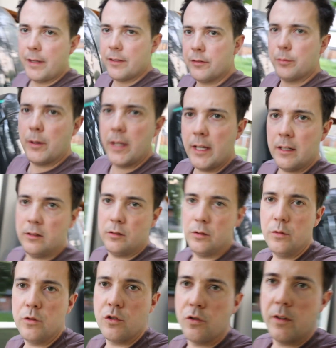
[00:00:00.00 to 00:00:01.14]
best way
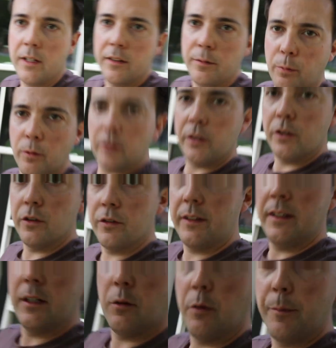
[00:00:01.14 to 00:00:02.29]
to transport your
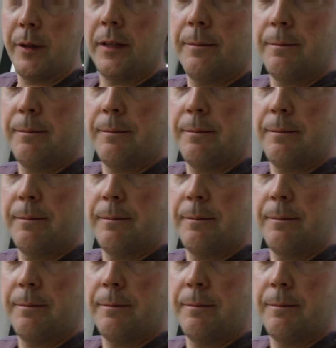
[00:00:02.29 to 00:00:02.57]
ski equipment.